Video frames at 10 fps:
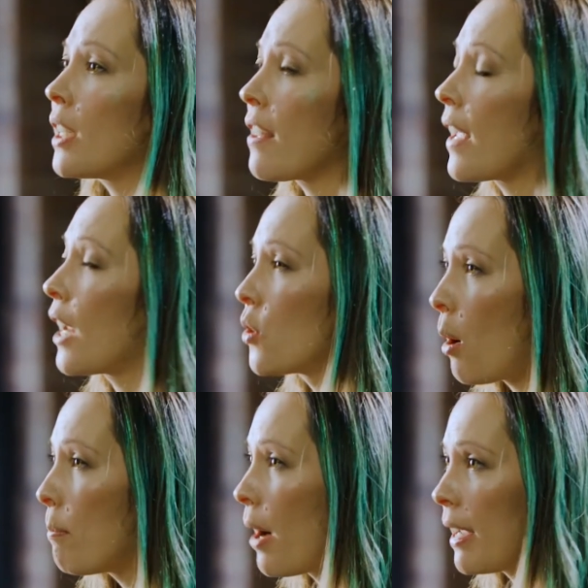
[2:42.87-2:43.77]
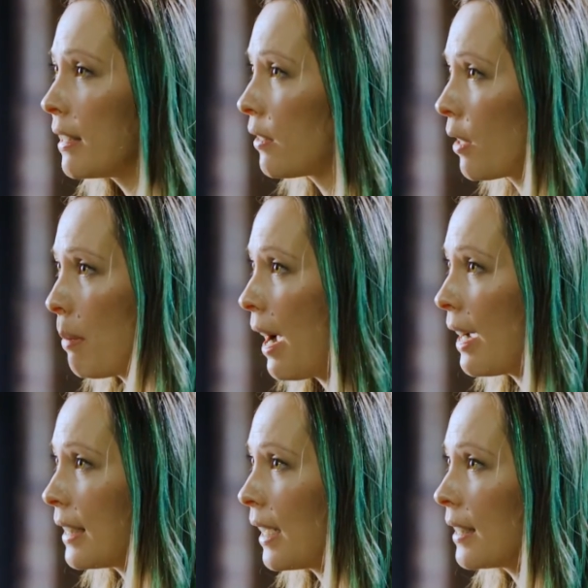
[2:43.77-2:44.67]
they are not binding on the
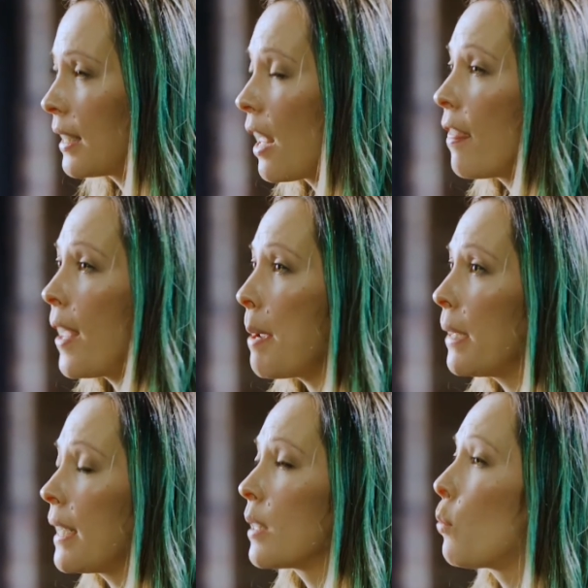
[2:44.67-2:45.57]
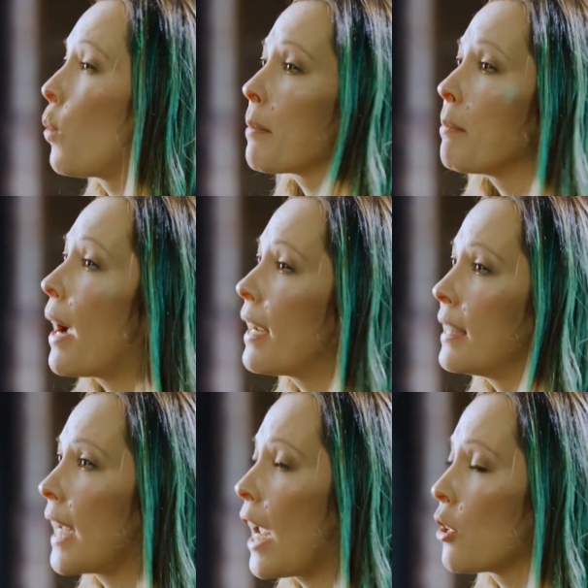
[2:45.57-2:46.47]
parties. That means one party
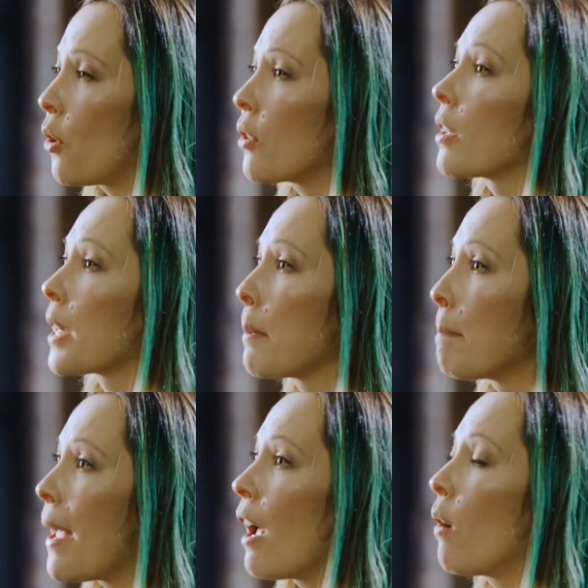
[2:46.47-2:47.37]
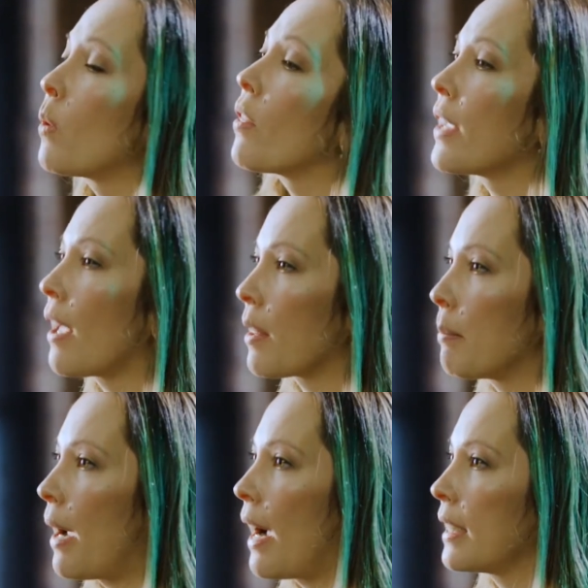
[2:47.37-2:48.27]
cannot compel the other
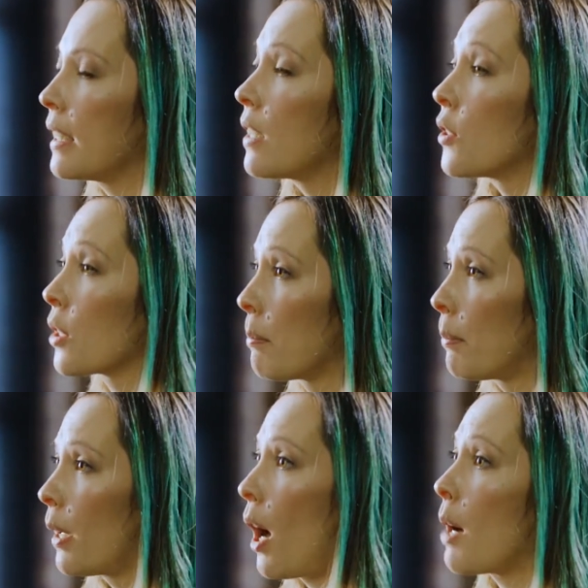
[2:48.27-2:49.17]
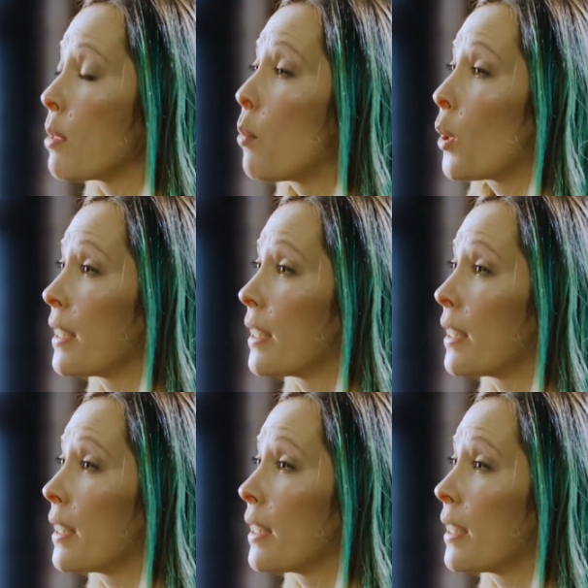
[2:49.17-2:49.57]
party to comply with what it